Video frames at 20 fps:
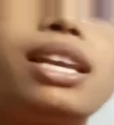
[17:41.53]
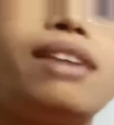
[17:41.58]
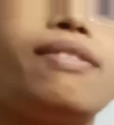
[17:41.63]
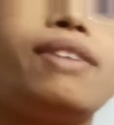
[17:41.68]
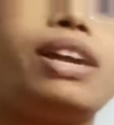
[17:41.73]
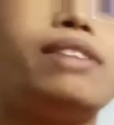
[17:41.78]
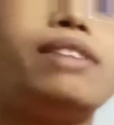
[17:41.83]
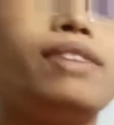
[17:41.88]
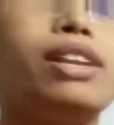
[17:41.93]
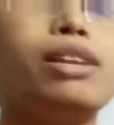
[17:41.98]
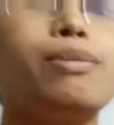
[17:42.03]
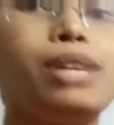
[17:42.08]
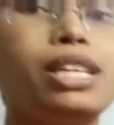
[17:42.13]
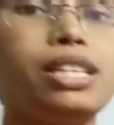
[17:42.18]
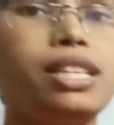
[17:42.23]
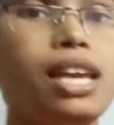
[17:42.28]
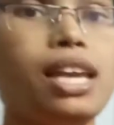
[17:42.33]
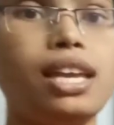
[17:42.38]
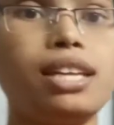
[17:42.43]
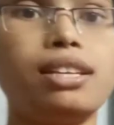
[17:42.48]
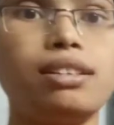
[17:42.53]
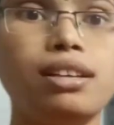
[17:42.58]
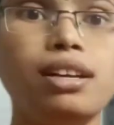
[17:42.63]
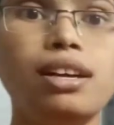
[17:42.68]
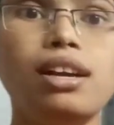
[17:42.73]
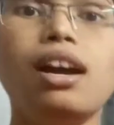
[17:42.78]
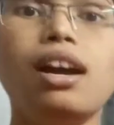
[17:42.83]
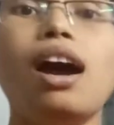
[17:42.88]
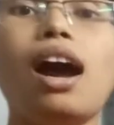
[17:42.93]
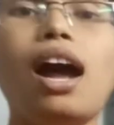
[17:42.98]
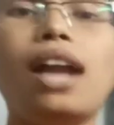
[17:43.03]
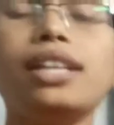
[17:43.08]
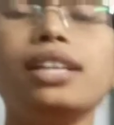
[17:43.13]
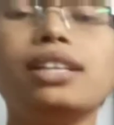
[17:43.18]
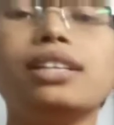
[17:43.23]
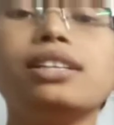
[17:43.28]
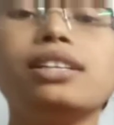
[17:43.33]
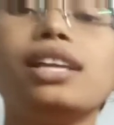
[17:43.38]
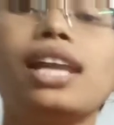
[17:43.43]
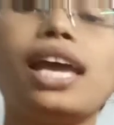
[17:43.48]
level will be there. And
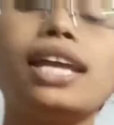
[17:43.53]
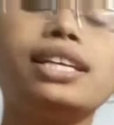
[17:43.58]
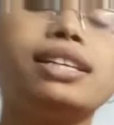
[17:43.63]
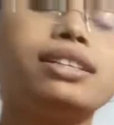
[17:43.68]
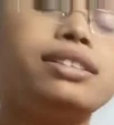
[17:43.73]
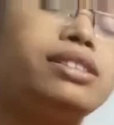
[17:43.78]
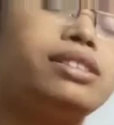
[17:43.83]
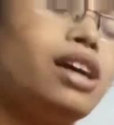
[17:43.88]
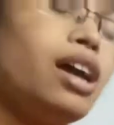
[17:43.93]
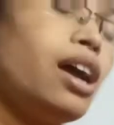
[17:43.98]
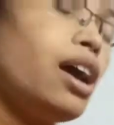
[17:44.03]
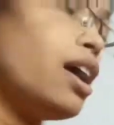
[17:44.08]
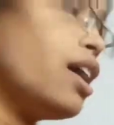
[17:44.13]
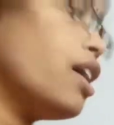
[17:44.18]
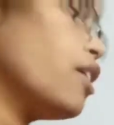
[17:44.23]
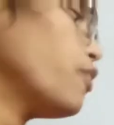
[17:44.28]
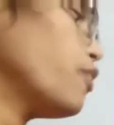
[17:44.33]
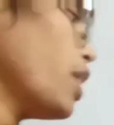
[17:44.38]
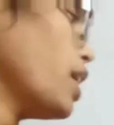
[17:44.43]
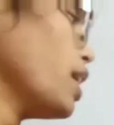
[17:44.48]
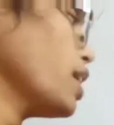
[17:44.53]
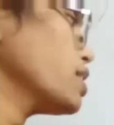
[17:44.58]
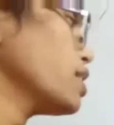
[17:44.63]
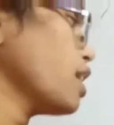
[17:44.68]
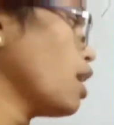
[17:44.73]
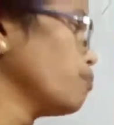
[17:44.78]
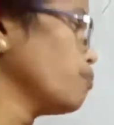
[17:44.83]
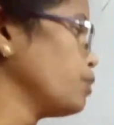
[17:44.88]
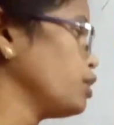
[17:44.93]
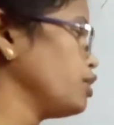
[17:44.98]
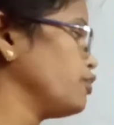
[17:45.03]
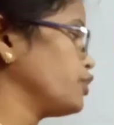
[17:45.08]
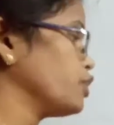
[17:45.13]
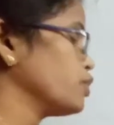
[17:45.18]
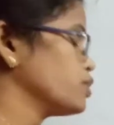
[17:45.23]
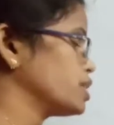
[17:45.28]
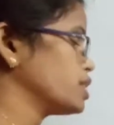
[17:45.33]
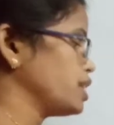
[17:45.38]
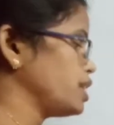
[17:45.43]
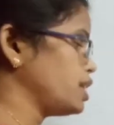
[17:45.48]
for example, if
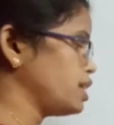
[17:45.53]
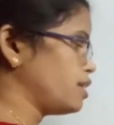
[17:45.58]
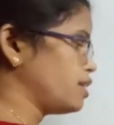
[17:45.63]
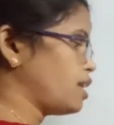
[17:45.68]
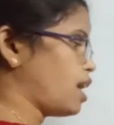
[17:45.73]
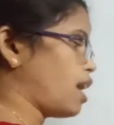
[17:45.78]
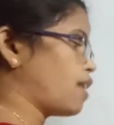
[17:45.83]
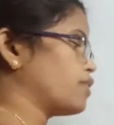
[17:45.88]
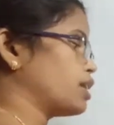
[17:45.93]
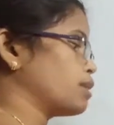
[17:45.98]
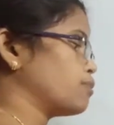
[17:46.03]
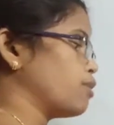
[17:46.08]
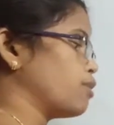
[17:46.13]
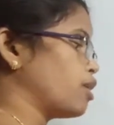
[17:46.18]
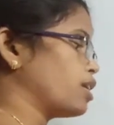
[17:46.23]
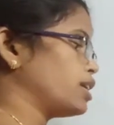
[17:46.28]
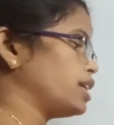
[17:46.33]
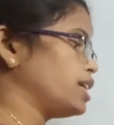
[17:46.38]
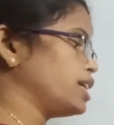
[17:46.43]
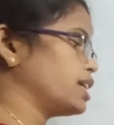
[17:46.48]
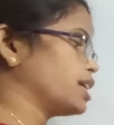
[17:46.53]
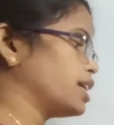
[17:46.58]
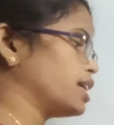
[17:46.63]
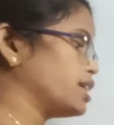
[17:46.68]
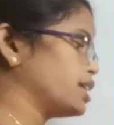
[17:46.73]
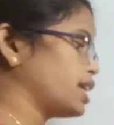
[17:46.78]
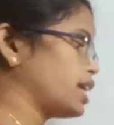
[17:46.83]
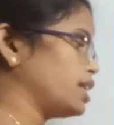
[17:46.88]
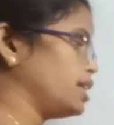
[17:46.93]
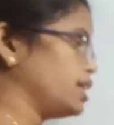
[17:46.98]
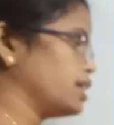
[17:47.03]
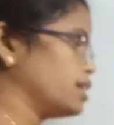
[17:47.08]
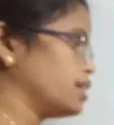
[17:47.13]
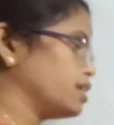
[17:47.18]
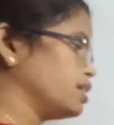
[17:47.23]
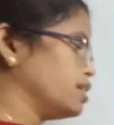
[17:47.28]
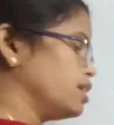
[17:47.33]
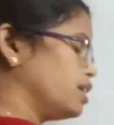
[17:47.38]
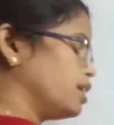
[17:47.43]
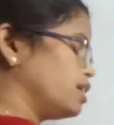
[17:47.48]
you see our body containing
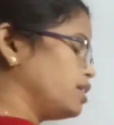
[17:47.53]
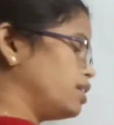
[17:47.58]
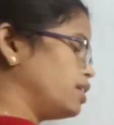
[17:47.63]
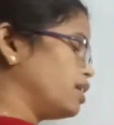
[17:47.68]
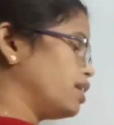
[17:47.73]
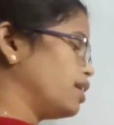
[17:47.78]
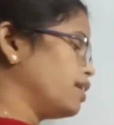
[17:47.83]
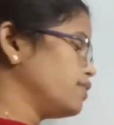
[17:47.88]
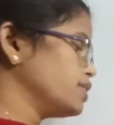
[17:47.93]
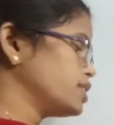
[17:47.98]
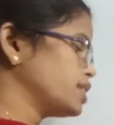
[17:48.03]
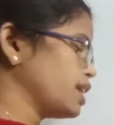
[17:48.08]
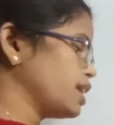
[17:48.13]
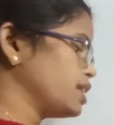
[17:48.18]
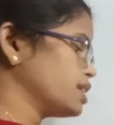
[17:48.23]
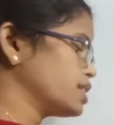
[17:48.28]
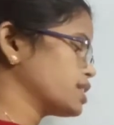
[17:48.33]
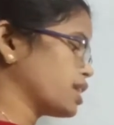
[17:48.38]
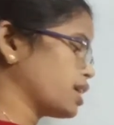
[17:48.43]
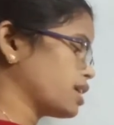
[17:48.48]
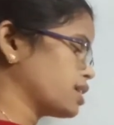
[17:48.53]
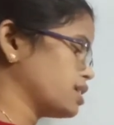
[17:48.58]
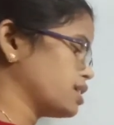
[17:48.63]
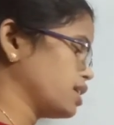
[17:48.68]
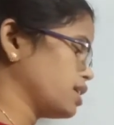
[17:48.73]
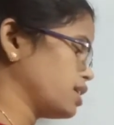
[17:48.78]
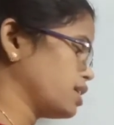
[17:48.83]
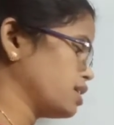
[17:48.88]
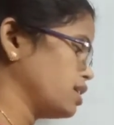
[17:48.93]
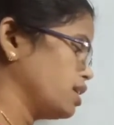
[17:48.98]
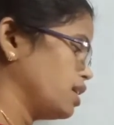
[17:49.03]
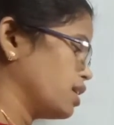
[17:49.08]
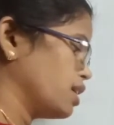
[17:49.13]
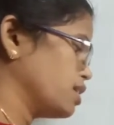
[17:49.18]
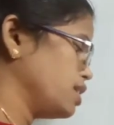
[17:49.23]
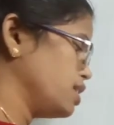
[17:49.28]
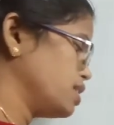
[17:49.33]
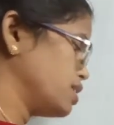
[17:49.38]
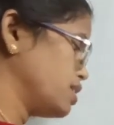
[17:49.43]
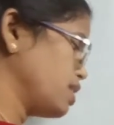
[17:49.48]
nerve cell structure,
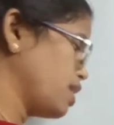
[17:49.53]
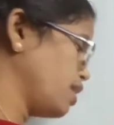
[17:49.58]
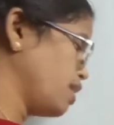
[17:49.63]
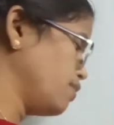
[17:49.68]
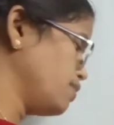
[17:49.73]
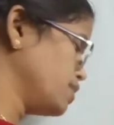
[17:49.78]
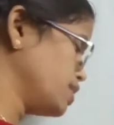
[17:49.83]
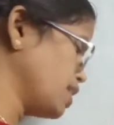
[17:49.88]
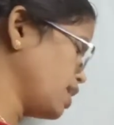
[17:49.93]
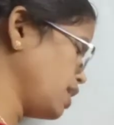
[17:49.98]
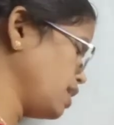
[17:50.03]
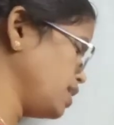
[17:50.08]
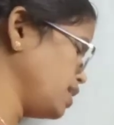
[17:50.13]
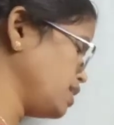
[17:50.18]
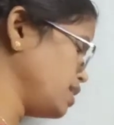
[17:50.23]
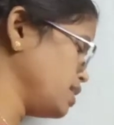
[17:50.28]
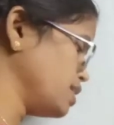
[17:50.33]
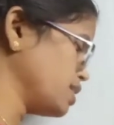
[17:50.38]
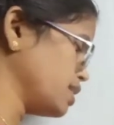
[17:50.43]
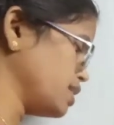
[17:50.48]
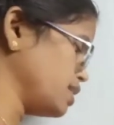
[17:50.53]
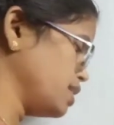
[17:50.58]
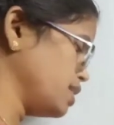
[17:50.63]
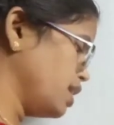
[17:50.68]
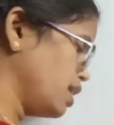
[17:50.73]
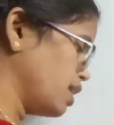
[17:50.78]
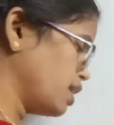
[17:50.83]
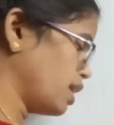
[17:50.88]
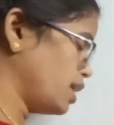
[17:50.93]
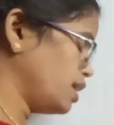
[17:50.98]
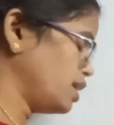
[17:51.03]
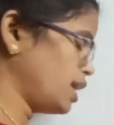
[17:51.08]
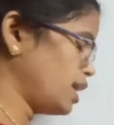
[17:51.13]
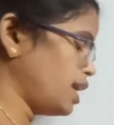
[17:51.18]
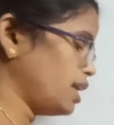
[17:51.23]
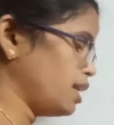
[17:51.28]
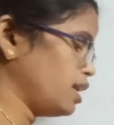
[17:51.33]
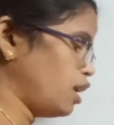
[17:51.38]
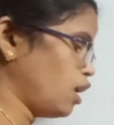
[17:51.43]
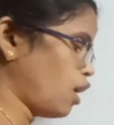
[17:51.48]
this nerve cell is
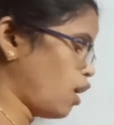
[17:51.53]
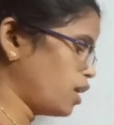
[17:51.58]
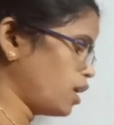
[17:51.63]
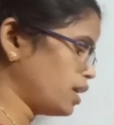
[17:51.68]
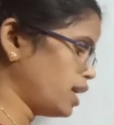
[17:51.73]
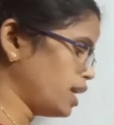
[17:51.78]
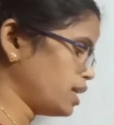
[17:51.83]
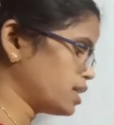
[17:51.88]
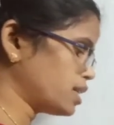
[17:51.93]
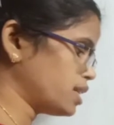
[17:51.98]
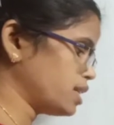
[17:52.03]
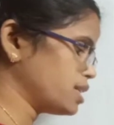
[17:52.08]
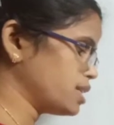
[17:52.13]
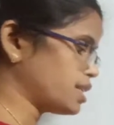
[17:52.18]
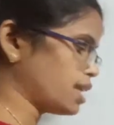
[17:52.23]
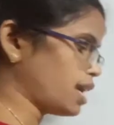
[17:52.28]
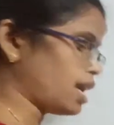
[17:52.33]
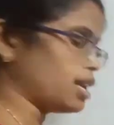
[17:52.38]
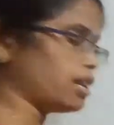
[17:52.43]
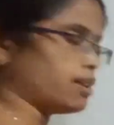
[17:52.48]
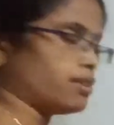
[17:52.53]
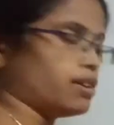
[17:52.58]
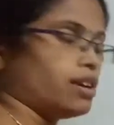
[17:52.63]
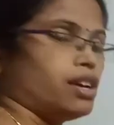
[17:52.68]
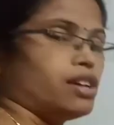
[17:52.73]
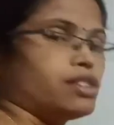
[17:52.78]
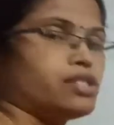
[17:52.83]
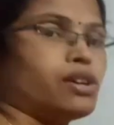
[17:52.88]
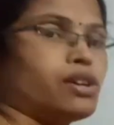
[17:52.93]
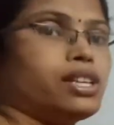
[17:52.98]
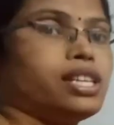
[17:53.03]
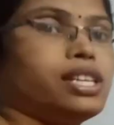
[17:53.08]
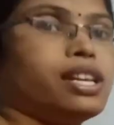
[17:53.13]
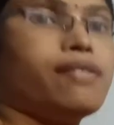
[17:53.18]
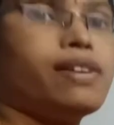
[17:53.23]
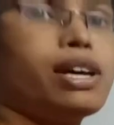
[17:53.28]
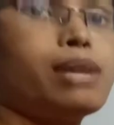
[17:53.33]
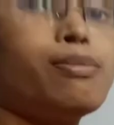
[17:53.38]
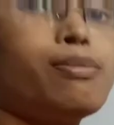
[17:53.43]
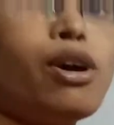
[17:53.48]
contain longest cell. So in
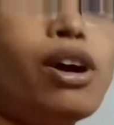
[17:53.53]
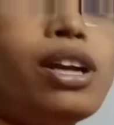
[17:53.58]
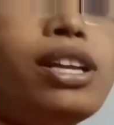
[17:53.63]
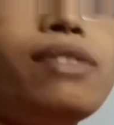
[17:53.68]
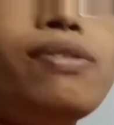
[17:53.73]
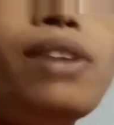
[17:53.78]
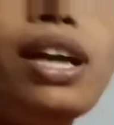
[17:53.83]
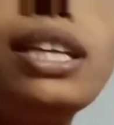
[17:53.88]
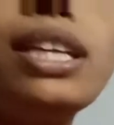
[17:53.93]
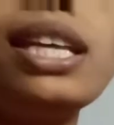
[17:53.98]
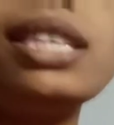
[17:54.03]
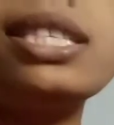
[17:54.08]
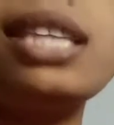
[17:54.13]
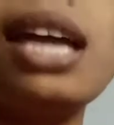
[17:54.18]
our body, what is